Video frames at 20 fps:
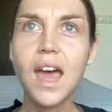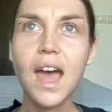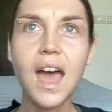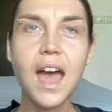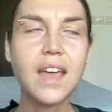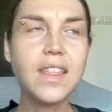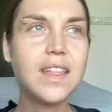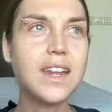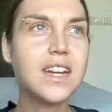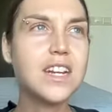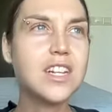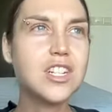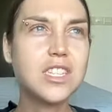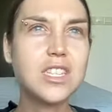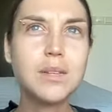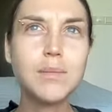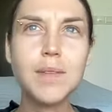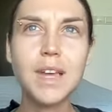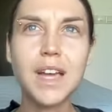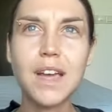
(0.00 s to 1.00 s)
and then it just
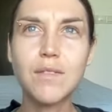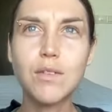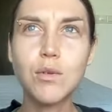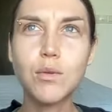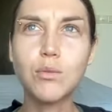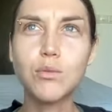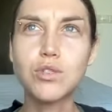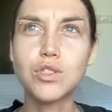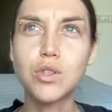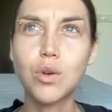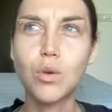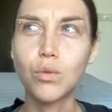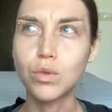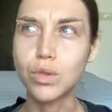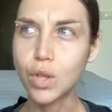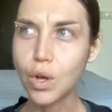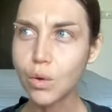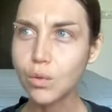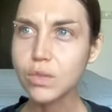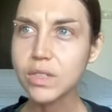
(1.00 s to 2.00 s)
seemed like everyone was so
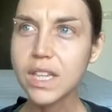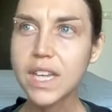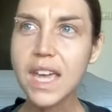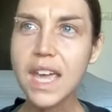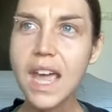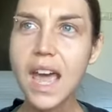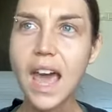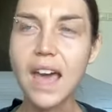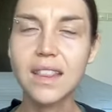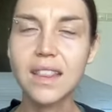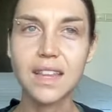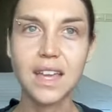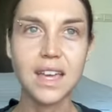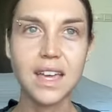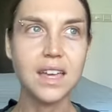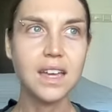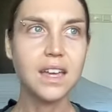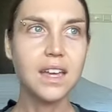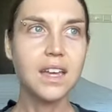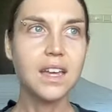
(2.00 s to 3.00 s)
lonely and like